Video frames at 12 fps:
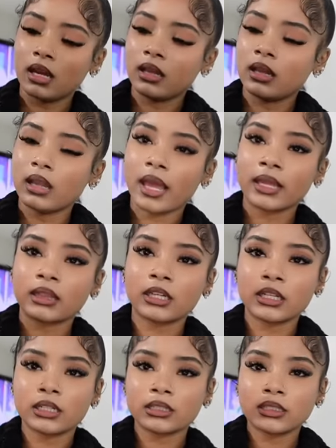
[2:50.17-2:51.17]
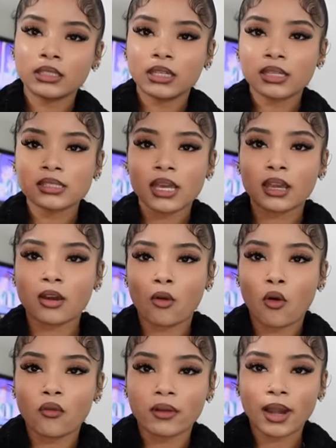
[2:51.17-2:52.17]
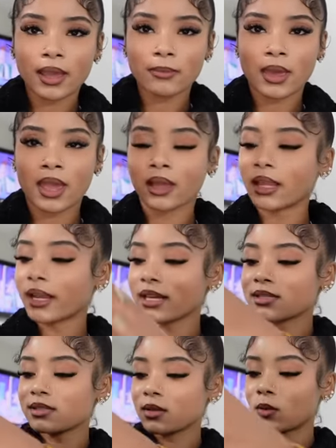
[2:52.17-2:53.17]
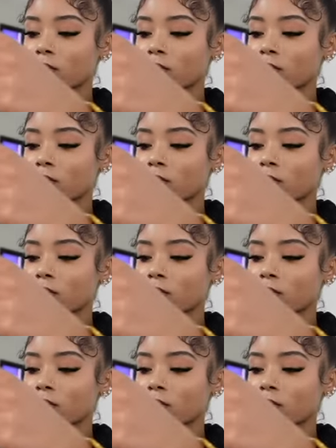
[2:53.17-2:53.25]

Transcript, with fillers: and then like literally it's like an overnight bag. Like, that's so